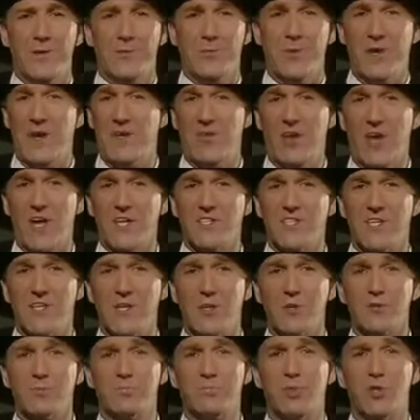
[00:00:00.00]
Whenever I see
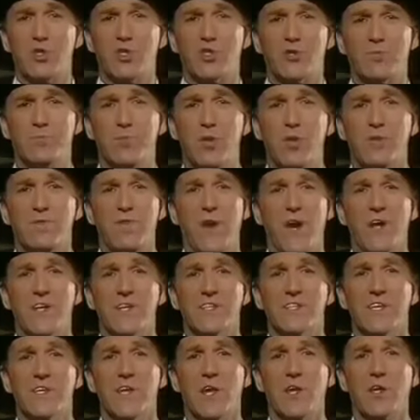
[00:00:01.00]
those butch
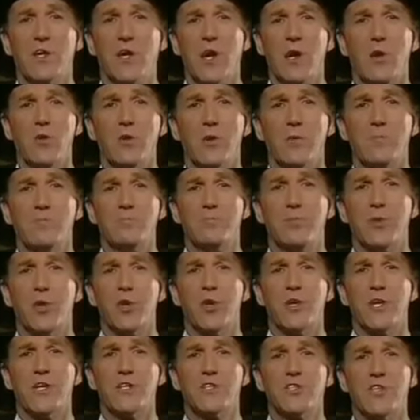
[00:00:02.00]
bullfighters in their
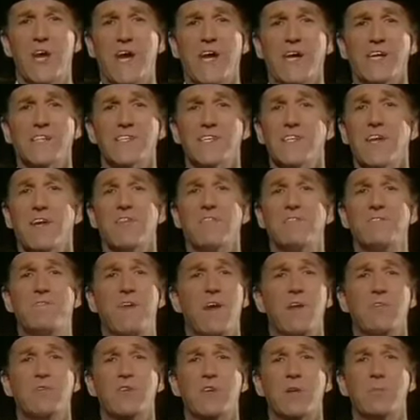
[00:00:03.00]
gold-embroidered jackets and their
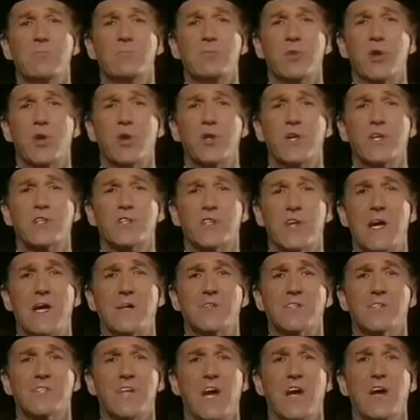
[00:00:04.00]
velvet-embroidered trousers,